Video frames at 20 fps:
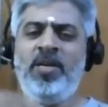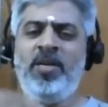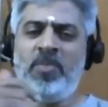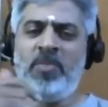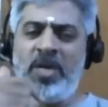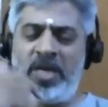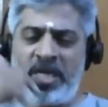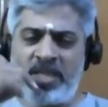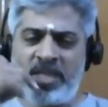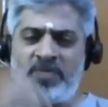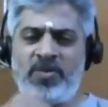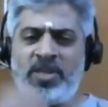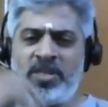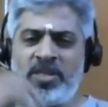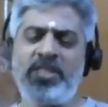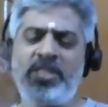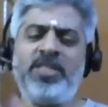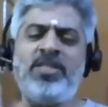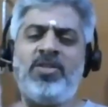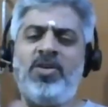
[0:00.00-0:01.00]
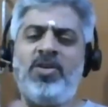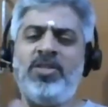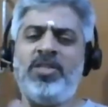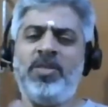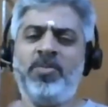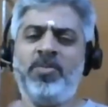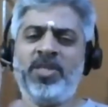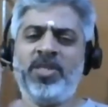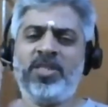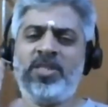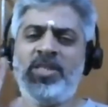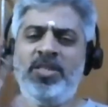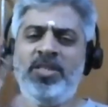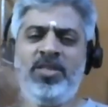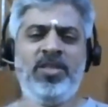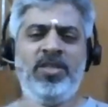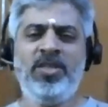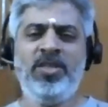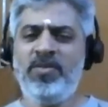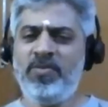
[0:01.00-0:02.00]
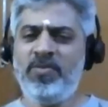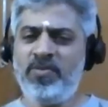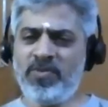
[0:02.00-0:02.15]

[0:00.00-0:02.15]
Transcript: But as far as this concept is concerned,